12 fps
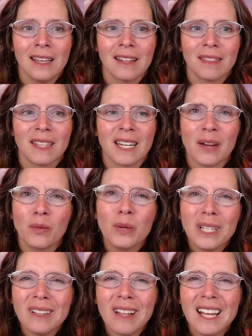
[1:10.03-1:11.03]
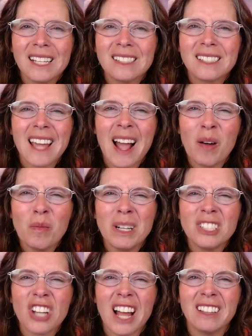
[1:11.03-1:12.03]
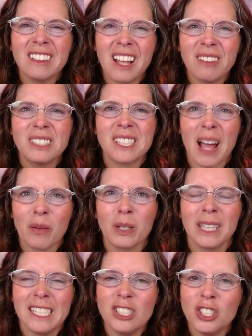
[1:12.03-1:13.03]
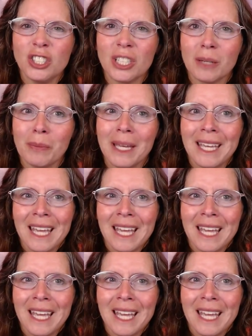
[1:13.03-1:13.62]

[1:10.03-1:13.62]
that I realized how much I loved that relationship,